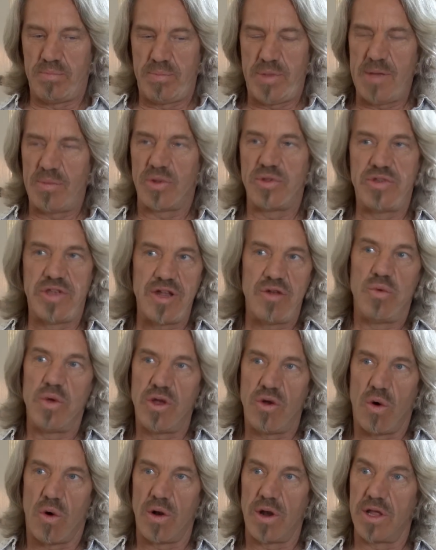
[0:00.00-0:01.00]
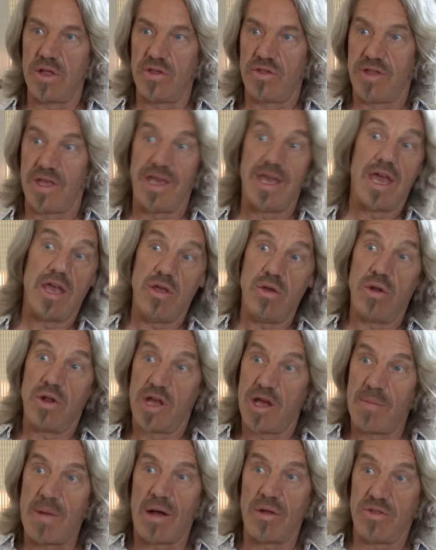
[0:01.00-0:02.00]
people did recordings to get you to
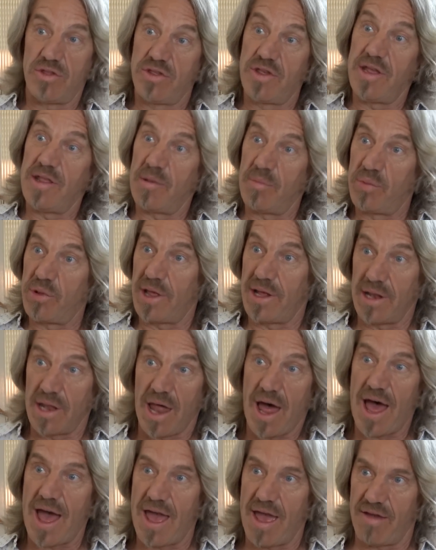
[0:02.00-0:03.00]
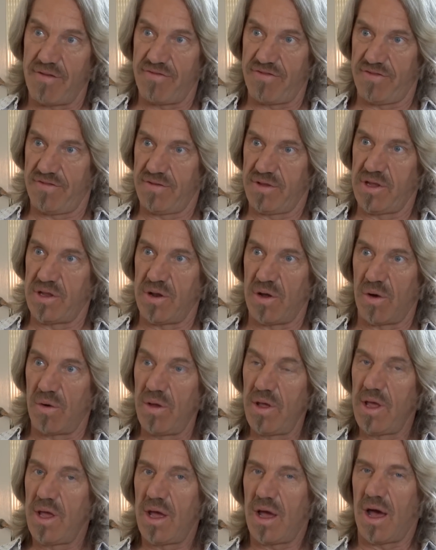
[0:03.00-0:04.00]
come out and see them play live, mm. you
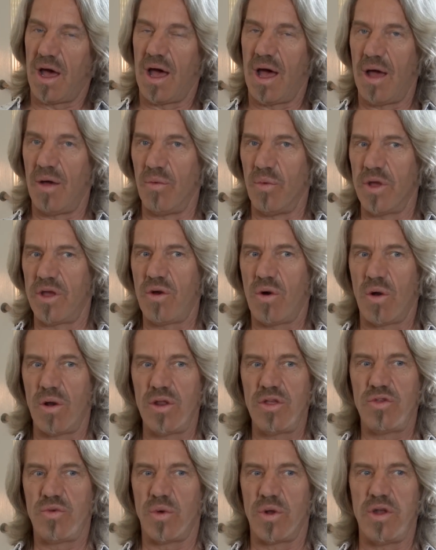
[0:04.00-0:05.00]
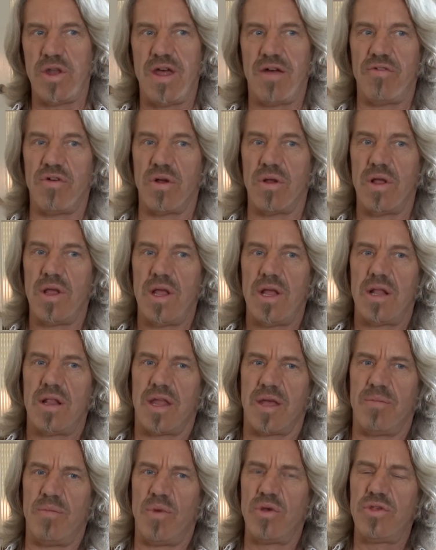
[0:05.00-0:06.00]
know. Uh, recordings were never,
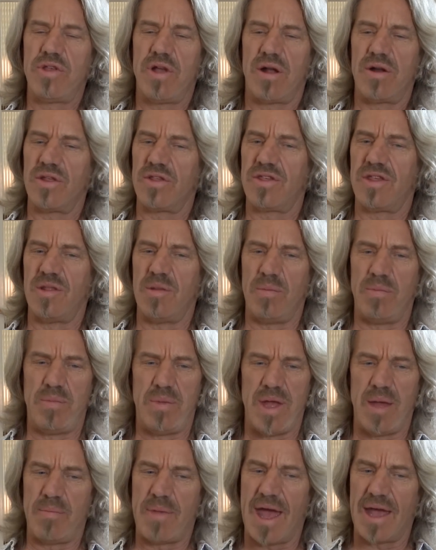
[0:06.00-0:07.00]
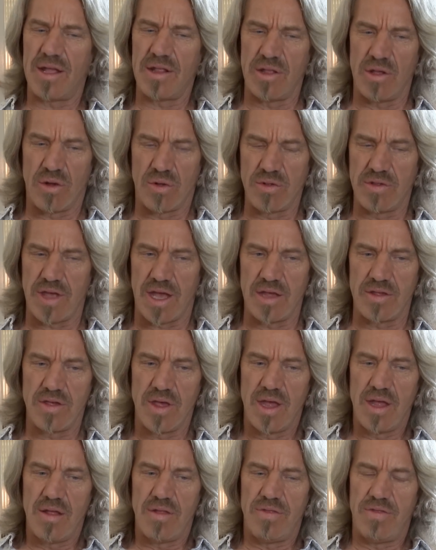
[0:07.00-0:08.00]
like most artists in the, back in the old days,
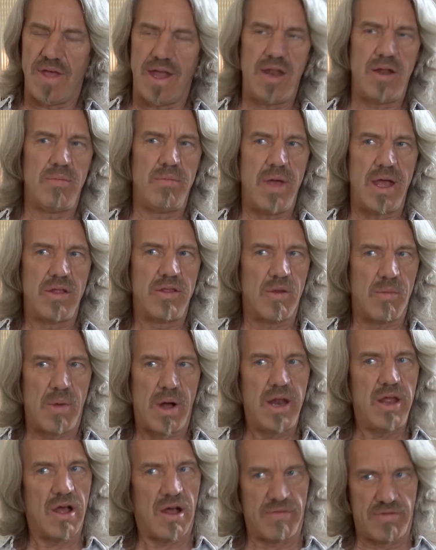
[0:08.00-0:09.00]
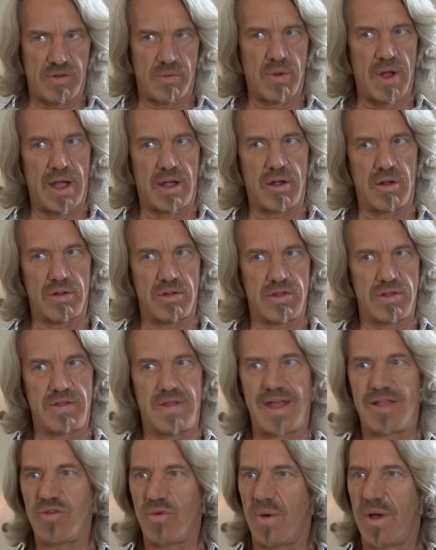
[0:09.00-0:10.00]
they didn't make their money off the records.
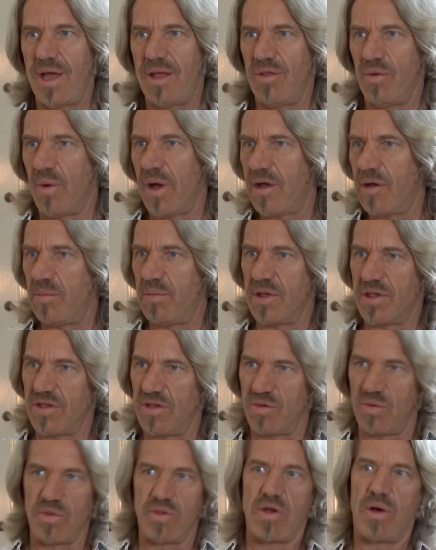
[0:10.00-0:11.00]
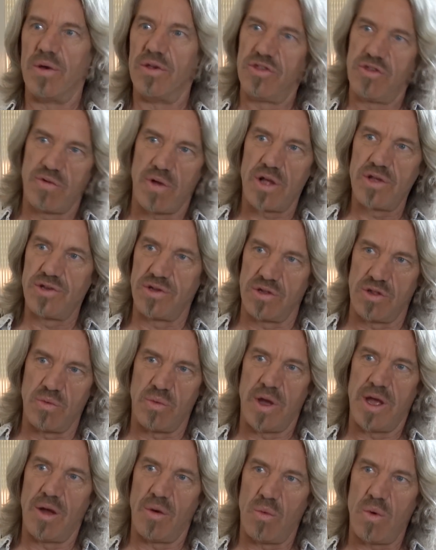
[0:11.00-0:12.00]
That's why the record business was always structured the
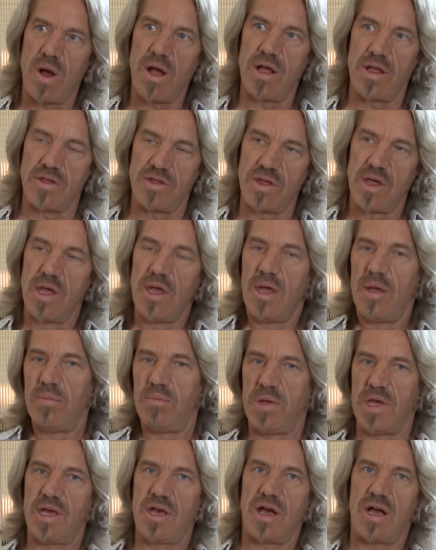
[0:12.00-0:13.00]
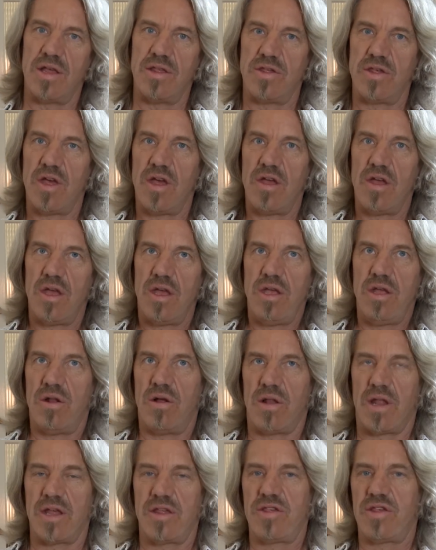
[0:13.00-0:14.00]
way it was, because, you
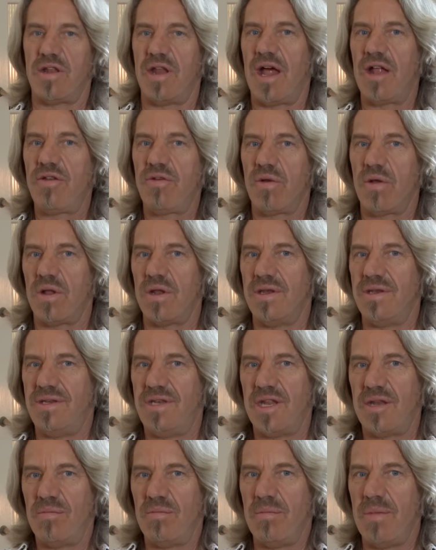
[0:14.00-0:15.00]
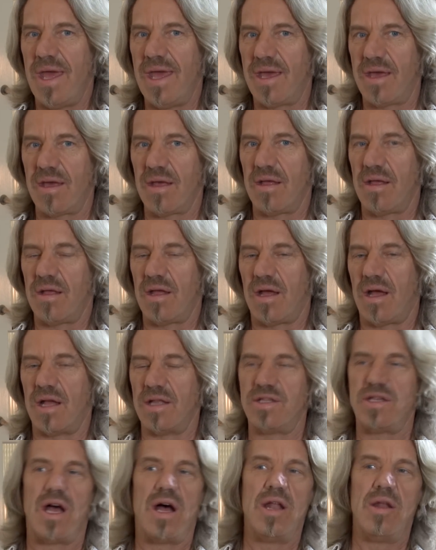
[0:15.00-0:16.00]
know, like Sinatra didn't make
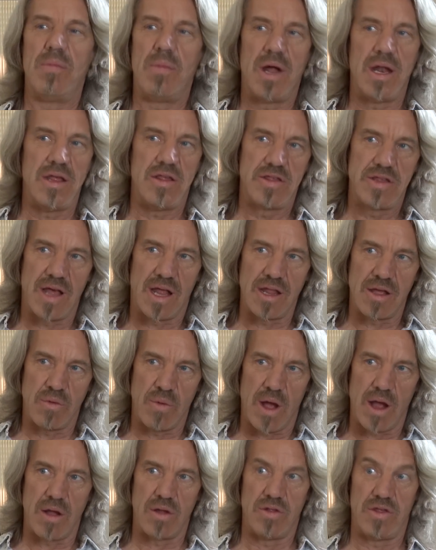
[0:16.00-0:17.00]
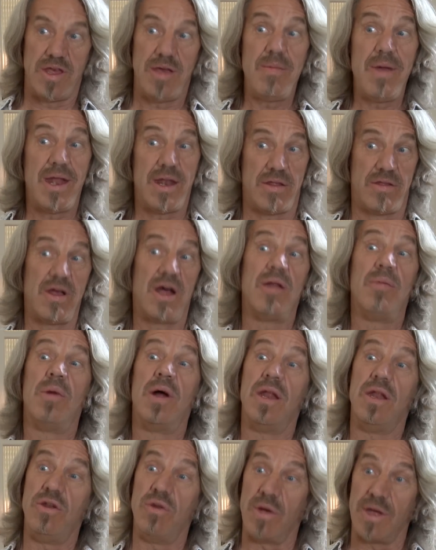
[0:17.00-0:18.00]
a ton of money selling records. He made a ton of
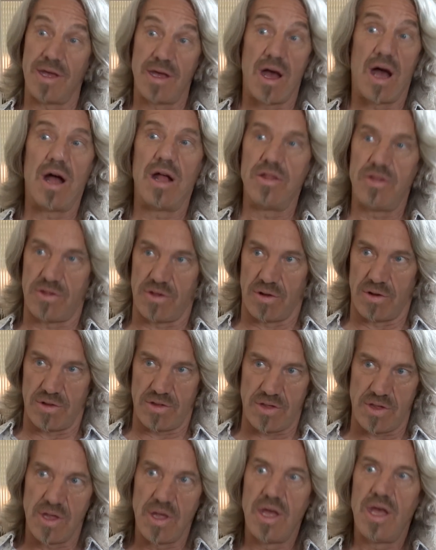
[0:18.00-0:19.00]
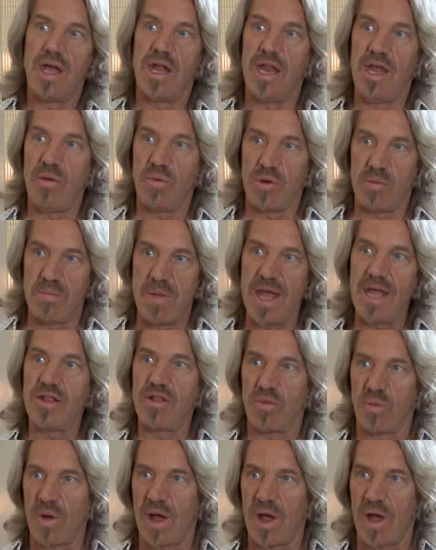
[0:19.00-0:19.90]
money doing concerts, mm. and he would make the